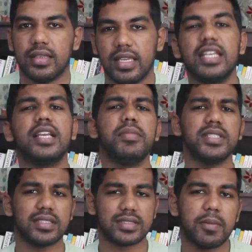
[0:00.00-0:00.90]
Income
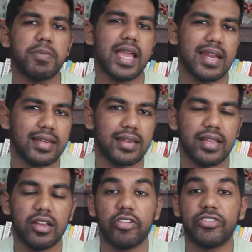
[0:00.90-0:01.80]
is a
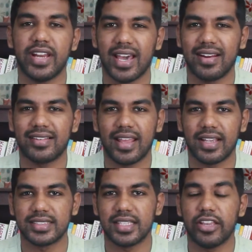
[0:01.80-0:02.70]
subcategory of direct
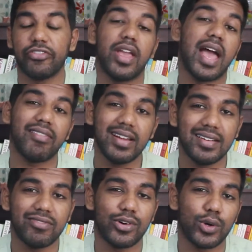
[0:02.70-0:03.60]
tax. If you
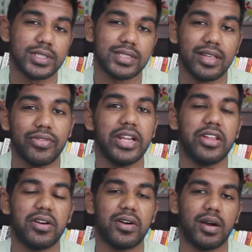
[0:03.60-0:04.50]
haven't watched the
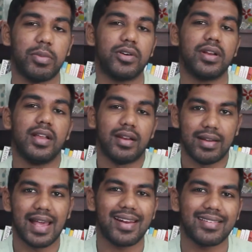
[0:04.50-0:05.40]
video about
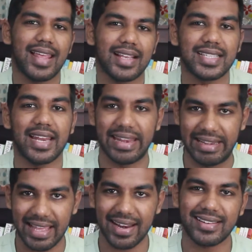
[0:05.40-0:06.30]
direct tax and
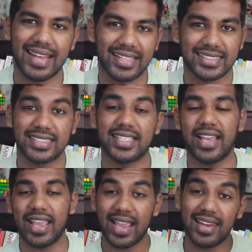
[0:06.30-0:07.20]
indirect taxes,
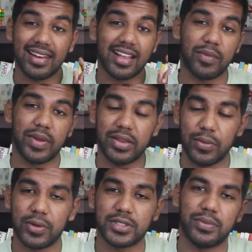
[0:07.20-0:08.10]
I highly recommend
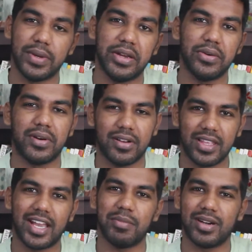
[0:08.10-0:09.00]
you watch the video on
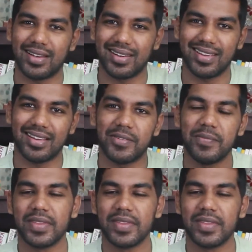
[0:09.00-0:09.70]
the I button here.